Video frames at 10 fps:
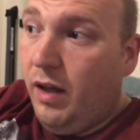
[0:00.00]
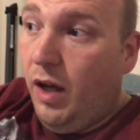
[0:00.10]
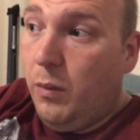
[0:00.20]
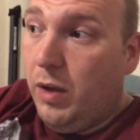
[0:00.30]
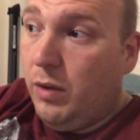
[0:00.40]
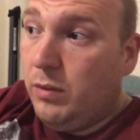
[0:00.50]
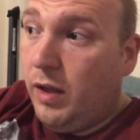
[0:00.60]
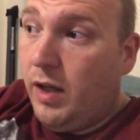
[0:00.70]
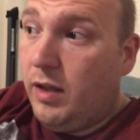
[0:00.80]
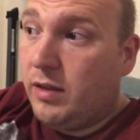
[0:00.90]

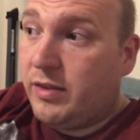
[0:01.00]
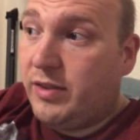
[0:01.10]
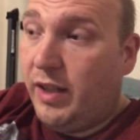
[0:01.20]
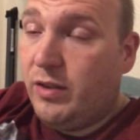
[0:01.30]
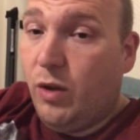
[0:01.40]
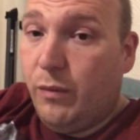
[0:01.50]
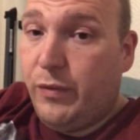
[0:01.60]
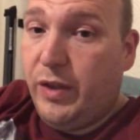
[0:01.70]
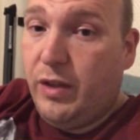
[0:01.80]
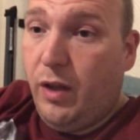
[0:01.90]
I say, not
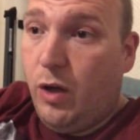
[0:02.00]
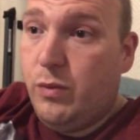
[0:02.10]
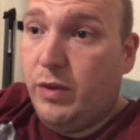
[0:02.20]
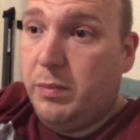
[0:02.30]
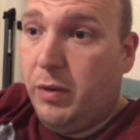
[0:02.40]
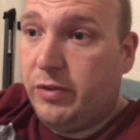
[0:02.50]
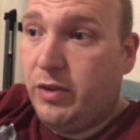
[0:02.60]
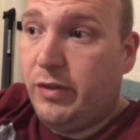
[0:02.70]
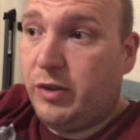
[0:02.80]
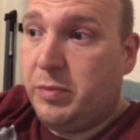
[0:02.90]
the overly
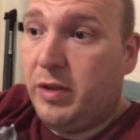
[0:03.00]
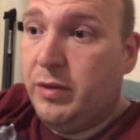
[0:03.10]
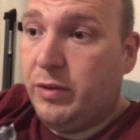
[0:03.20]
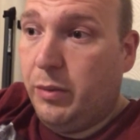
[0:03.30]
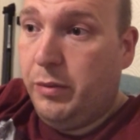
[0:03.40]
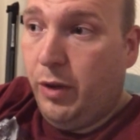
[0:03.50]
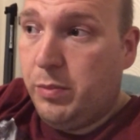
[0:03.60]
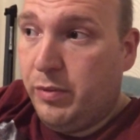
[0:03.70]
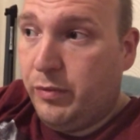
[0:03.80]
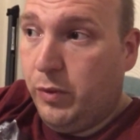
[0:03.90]
positive experience I was
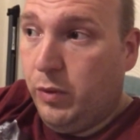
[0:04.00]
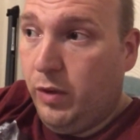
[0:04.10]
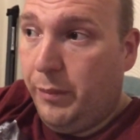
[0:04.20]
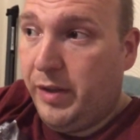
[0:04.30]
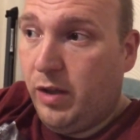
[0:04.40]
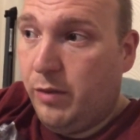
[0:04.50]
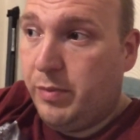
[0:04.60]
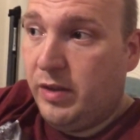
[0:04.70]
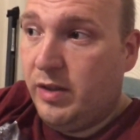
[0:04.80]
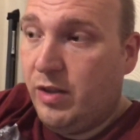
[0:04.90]
hoping for. I mean, I've
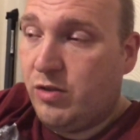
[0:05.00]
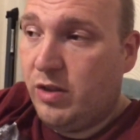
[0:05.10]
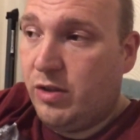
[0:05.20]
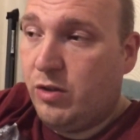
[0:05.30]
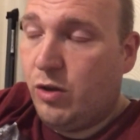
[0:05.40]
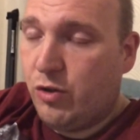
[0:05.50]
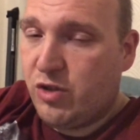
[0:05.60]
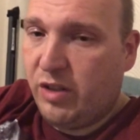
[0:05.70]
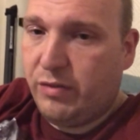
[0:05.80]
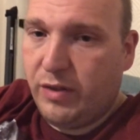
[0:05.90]
been literally
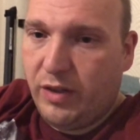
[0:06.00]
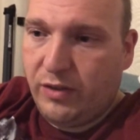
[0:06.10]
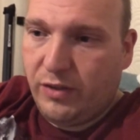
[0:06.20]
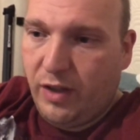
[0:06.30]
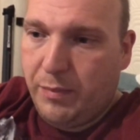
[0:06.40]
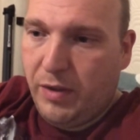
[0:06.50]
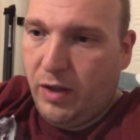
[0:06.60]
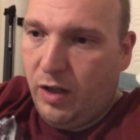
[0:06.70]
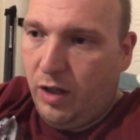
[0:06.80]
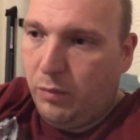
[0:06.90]
gushing for this bit
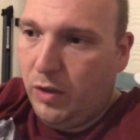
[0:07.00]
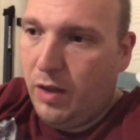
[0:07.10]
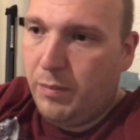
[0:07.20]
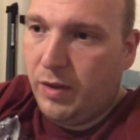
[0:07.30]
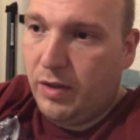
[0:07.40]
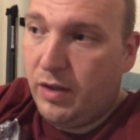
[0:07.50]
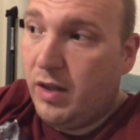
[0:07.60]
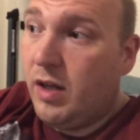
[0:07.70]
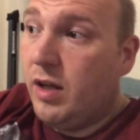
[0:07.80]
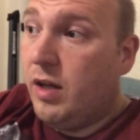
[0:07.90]
of hardware, but.
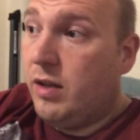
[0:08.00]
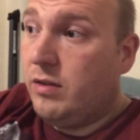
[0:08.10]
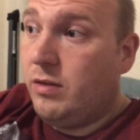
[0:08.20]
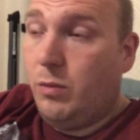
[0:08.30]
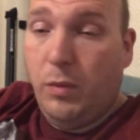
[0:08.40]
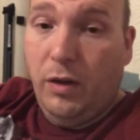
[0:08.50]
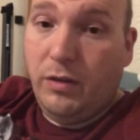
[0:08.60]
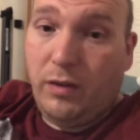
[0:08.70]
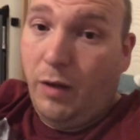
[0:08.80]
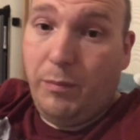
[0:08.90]
Never
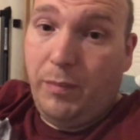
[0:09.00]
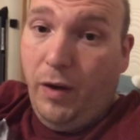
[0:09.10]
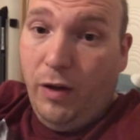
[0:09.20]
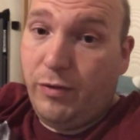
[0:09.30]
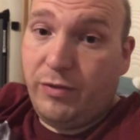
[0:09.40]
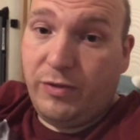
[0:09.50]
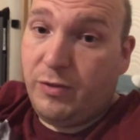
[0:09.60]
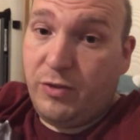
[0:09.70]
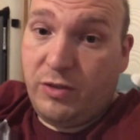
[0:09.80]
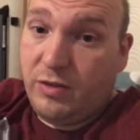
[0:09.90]
mind.
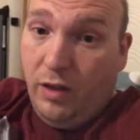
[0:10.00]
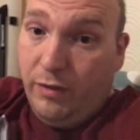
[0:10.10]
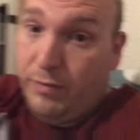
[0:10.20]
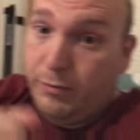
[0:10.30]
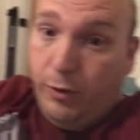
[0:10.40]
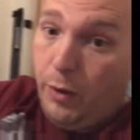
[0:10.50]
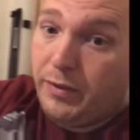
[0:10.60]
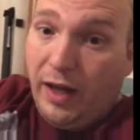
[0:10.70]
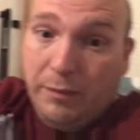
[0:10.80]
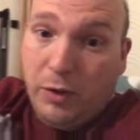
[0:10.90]
I've thrown
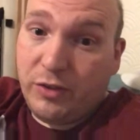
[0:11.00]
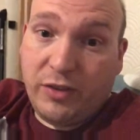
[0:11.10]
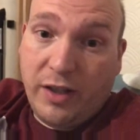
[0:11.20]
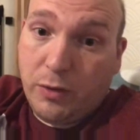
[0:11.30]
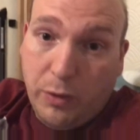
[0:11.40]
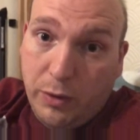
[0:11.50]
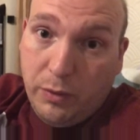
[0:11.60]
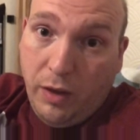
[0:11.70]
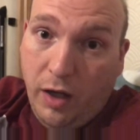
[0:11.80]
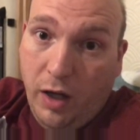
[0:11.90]
down my snake oil.
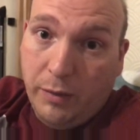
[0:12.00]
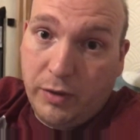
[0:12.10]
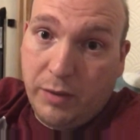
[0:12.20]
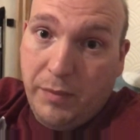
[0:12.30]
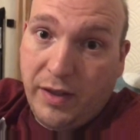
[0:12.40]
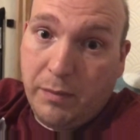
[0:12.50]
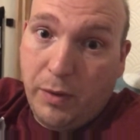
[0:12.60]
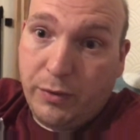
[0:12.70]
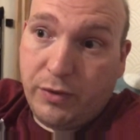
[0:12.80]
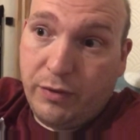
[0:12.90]
I'm gonna make the
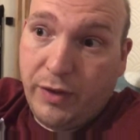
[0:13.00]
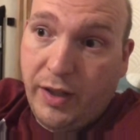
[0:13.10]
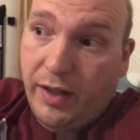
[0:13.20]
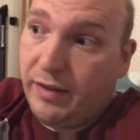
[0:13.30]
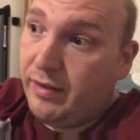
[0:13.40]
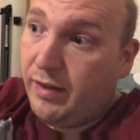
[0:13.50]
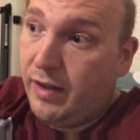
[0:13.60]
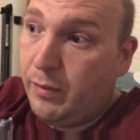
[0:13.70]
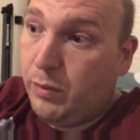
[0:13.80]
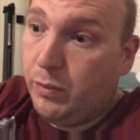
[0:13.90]
most of it, and
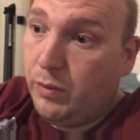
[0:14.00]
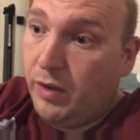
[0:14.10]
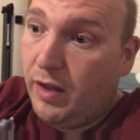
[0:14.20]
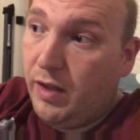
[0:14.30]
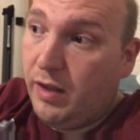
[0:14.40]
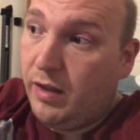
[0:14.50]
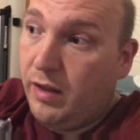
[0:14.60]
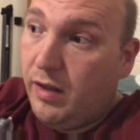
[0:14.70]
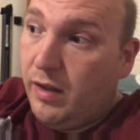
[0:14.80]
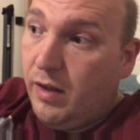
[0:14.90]

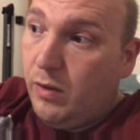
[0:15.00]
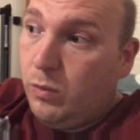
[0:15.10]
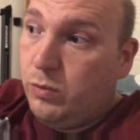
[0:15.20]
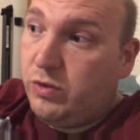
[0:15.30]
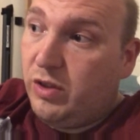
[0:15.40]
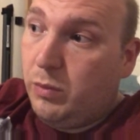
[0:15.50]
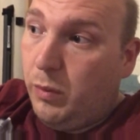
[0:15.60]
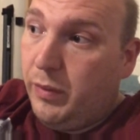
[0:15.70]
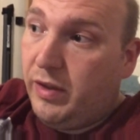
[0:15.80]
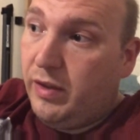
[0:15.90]
we'll see what
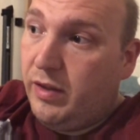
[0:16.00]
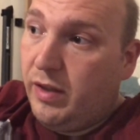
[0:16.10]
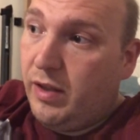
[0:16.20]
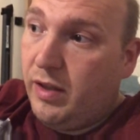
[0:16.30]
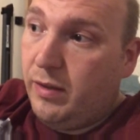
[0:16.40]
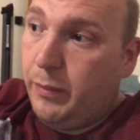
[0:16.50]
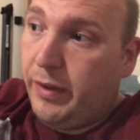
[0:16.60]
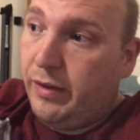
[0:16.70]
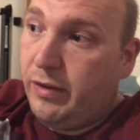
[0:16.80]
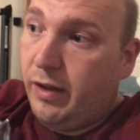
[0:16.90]
we
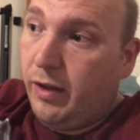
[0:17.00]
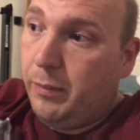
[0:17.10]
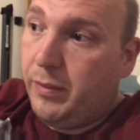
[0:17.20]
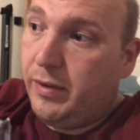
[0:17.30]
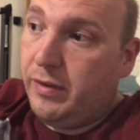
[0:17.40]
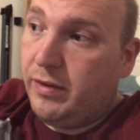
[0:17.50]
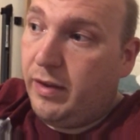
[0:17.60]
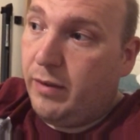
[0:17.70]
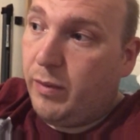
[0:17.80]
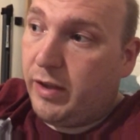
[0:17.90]
can dig up and
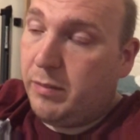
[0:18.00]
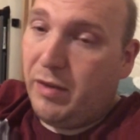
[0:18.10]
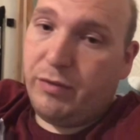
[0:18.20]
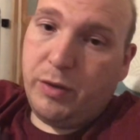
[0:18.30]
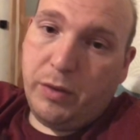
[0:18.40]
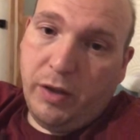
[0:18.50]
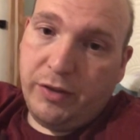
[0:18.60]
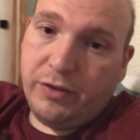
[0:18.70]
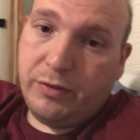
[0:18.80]
recommend for you guys.